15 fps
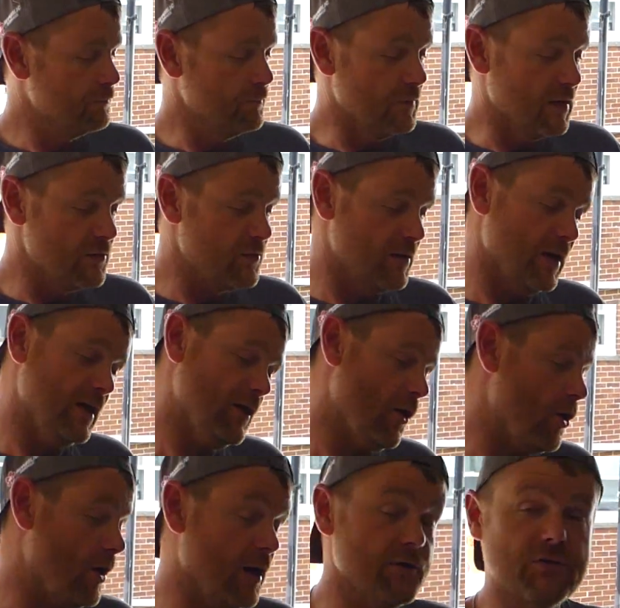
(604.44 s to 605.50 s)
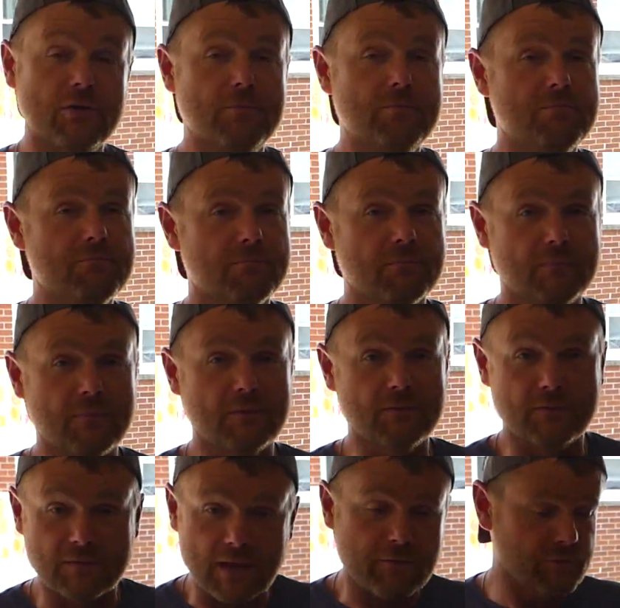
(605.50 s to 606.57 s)
This thing, awesome.
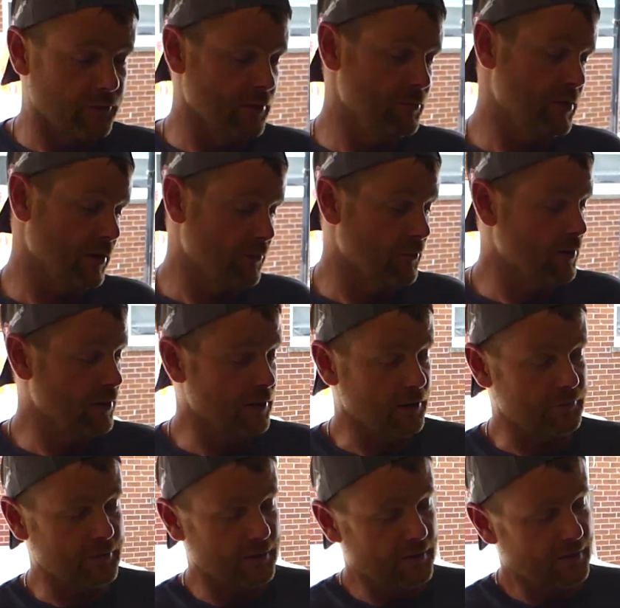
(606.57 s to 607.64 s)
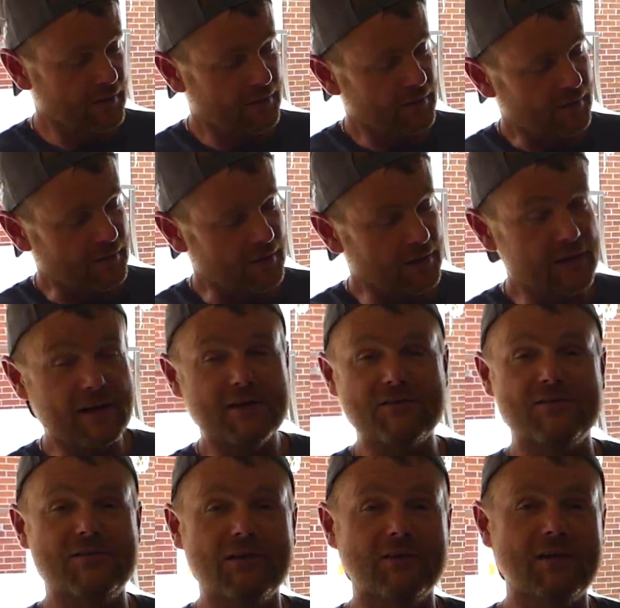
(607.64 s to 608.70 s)
Definitely pick one up. All right, guys,
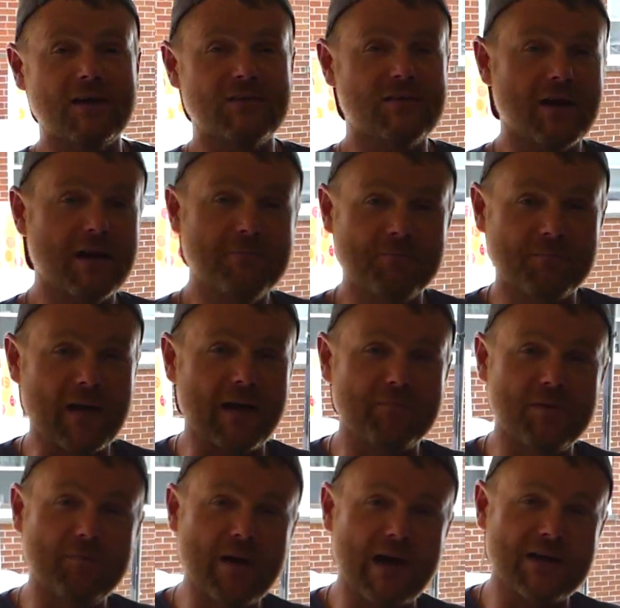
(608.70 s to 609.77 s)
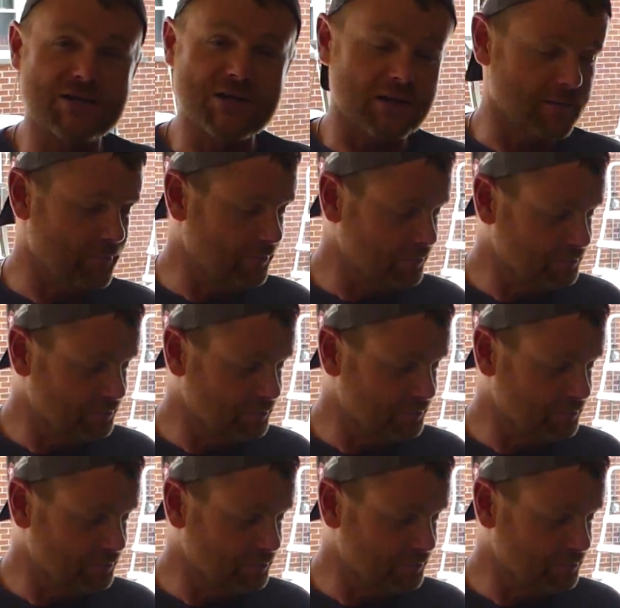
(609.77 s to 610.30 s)
until next time, happy bashing.